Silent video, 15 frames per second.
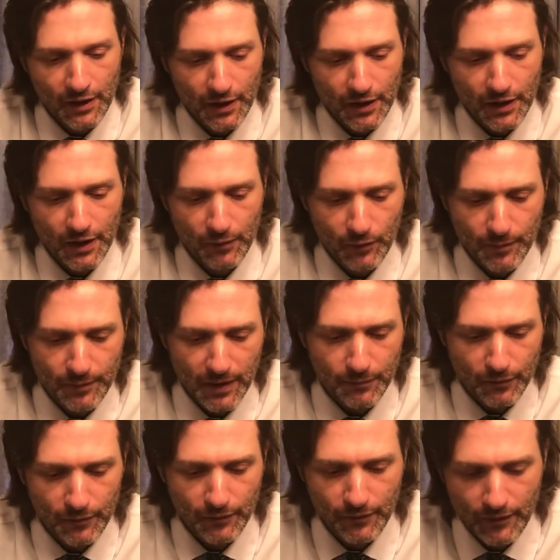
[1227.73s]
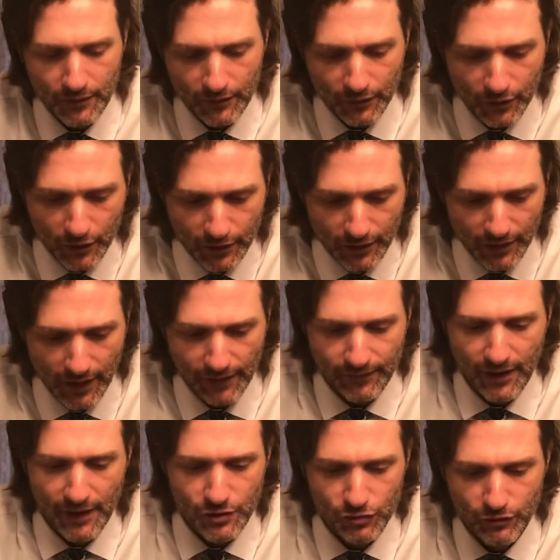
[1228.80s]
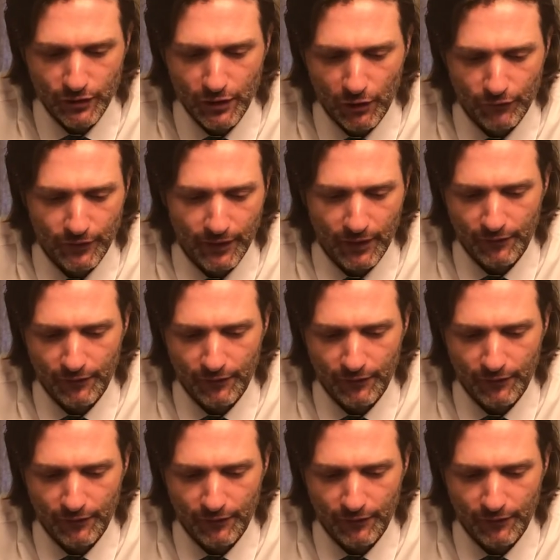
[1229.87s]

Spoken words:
And when people look at that tree over there,